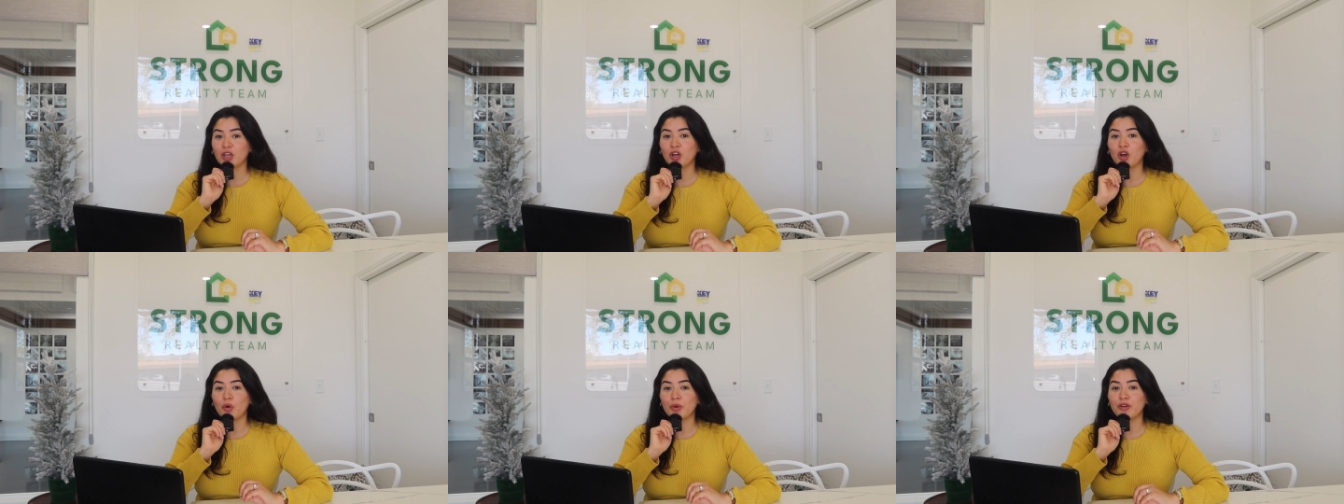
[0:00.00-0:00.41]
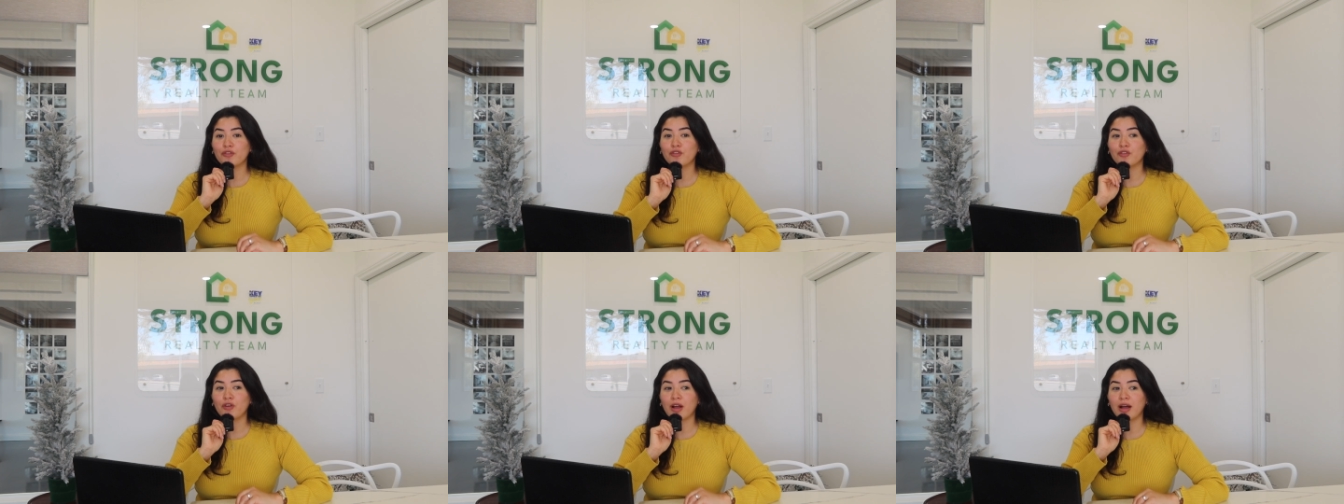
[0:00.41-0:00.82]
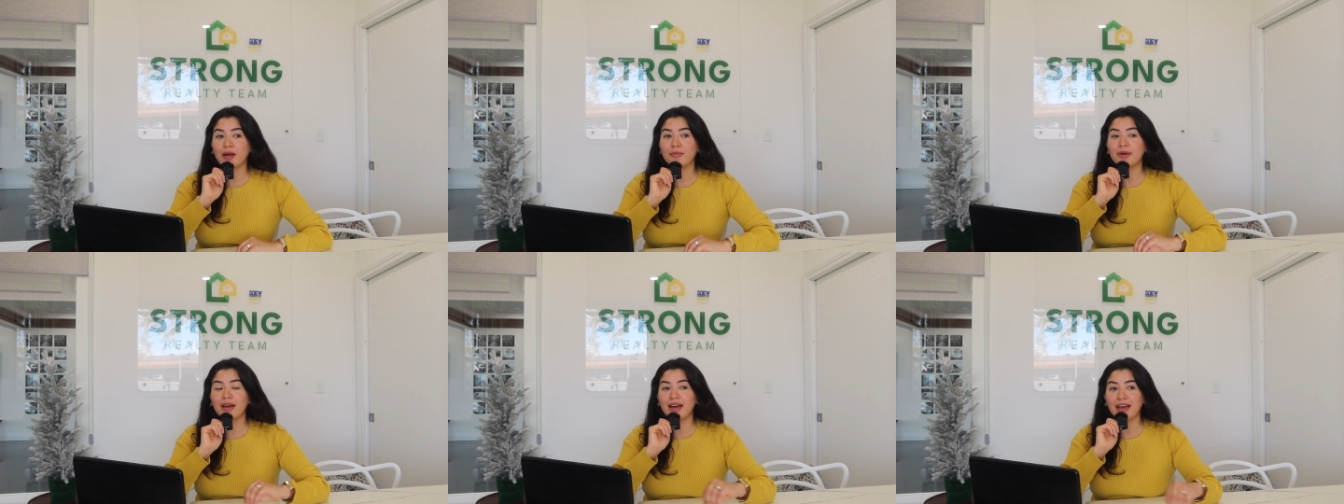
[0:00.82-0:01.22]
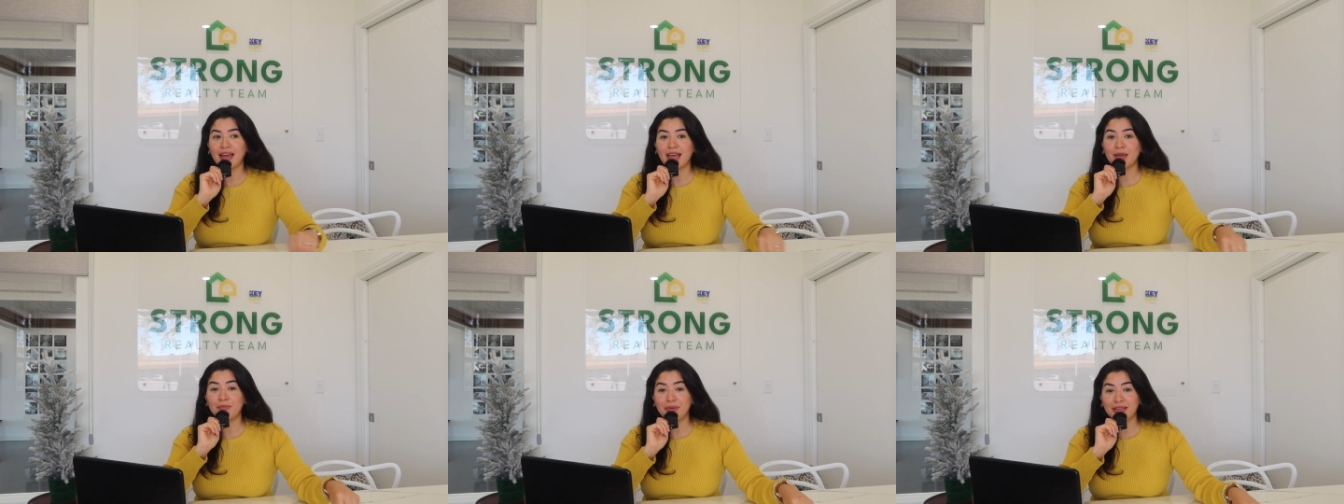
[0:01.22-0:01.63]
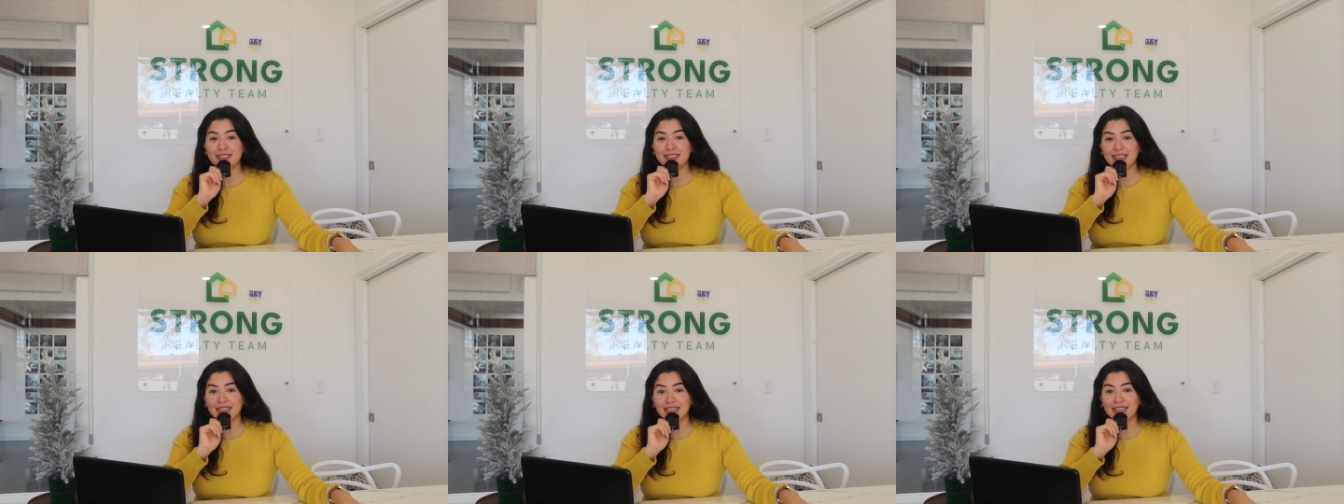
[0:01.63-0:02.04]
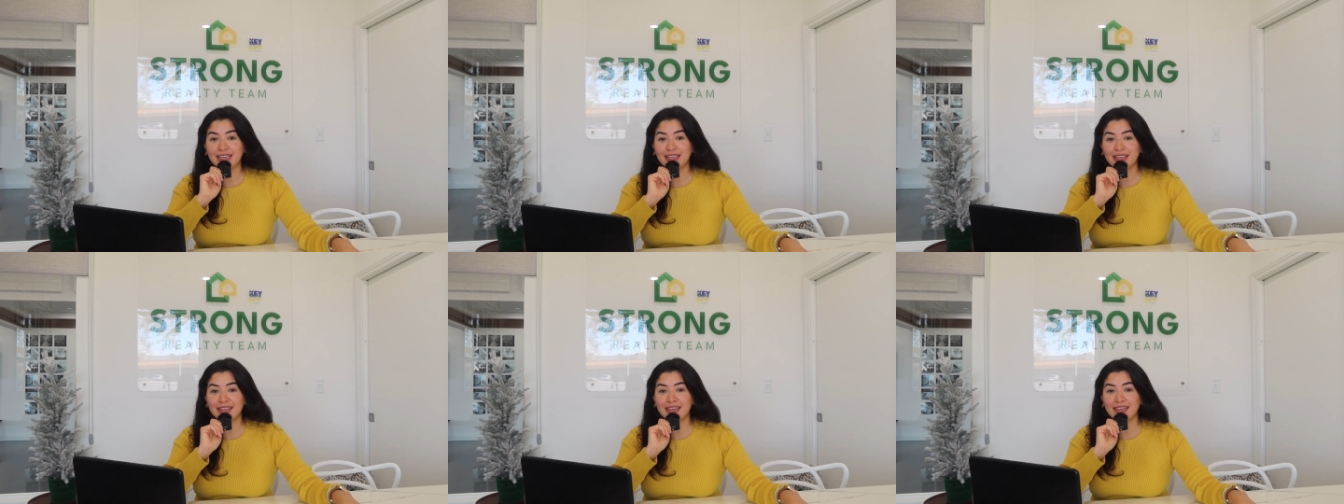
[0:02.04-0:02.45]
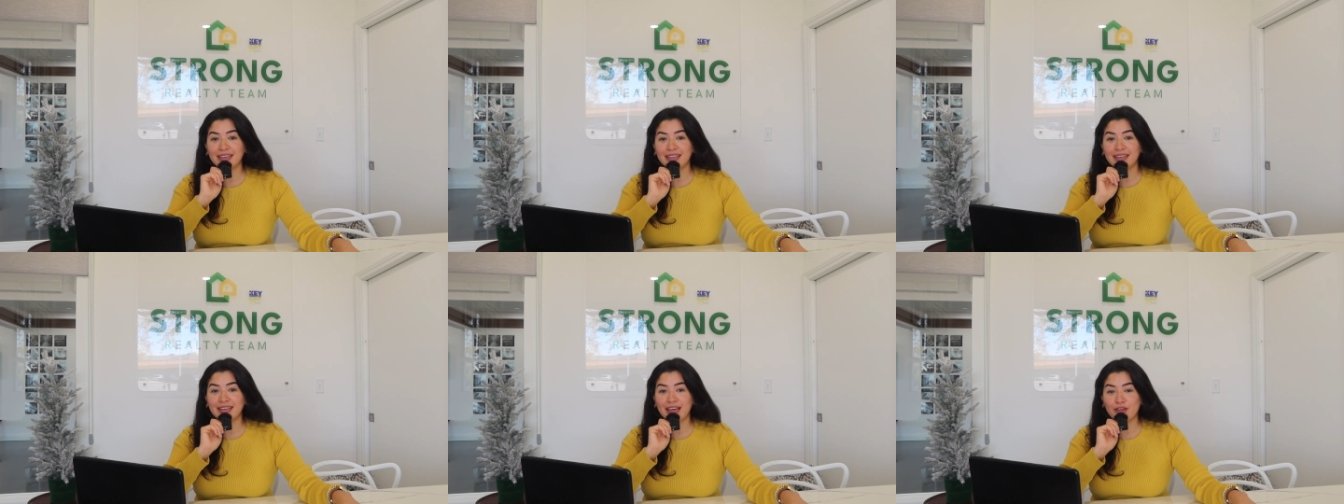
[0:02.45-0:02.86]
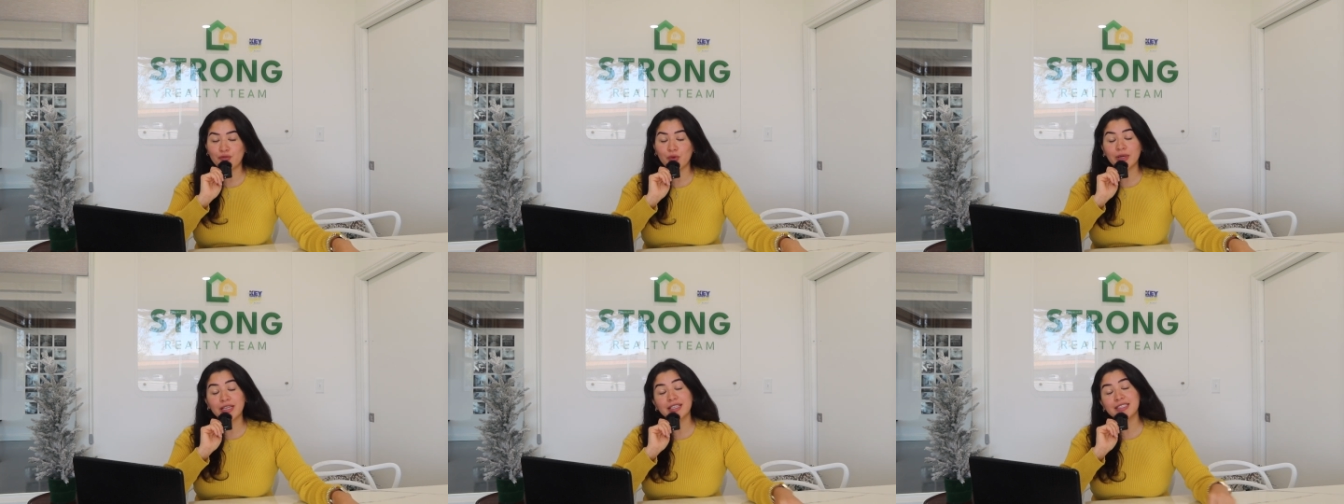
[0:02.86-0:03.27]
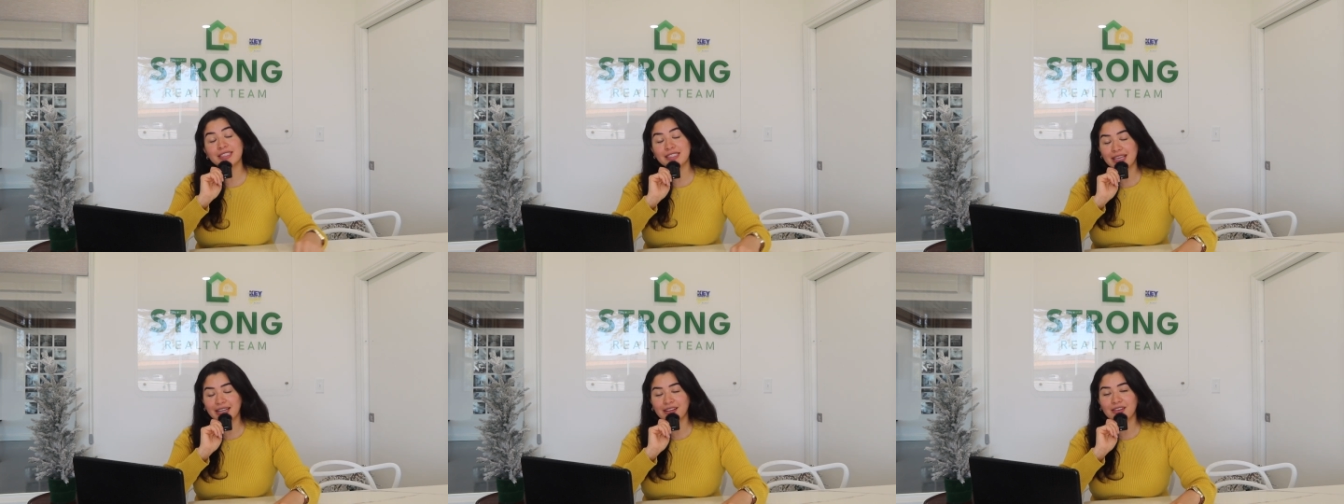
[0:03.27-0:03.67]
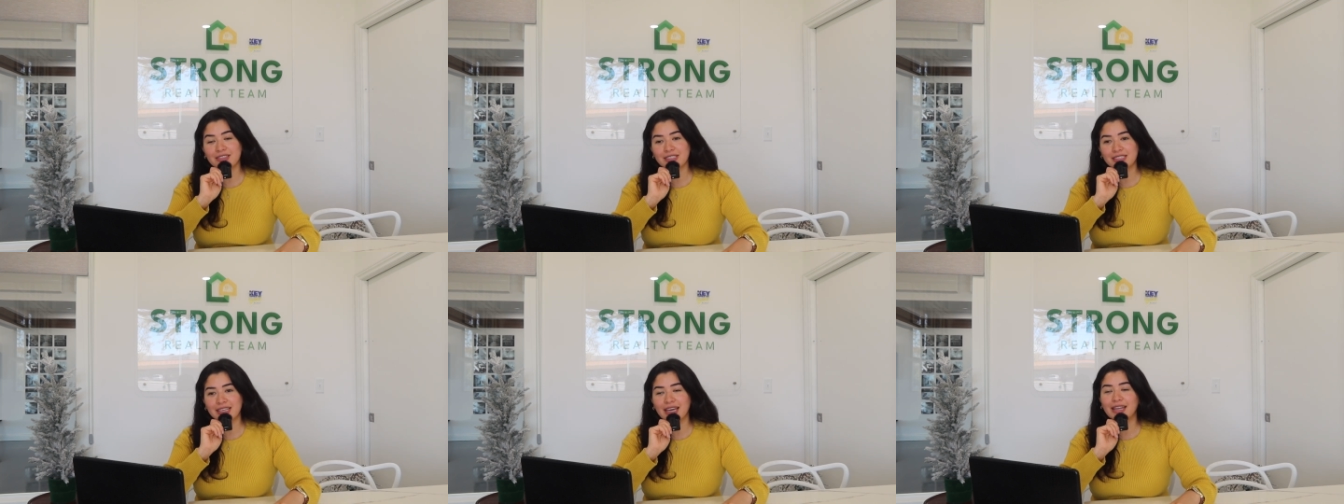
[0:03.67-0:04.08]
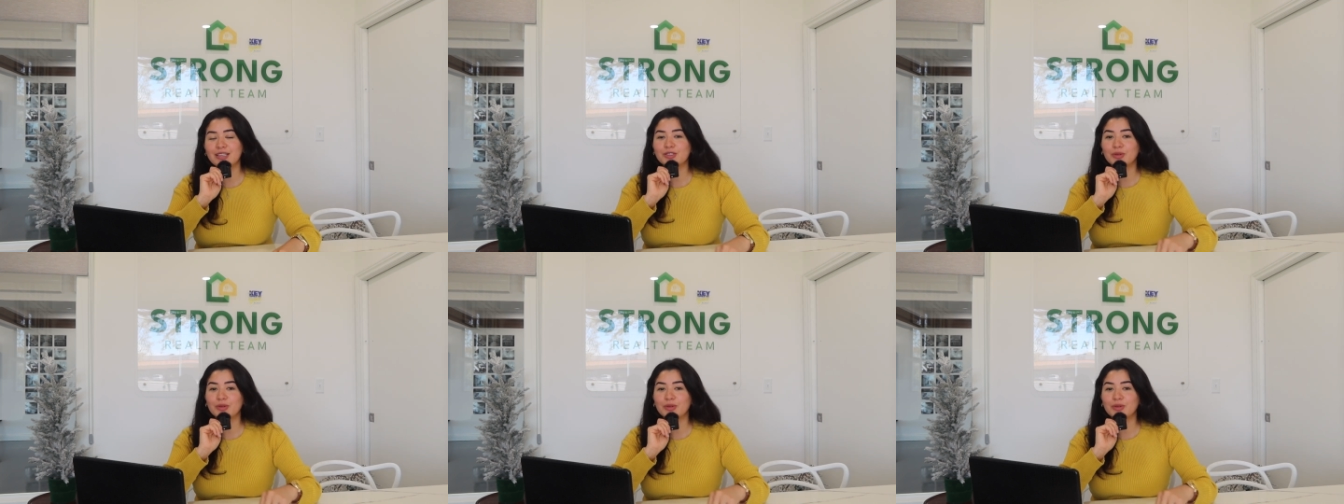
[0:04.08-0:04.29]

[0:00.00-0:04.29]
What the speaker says: going from a big city in California to Santa Claus, Indiana.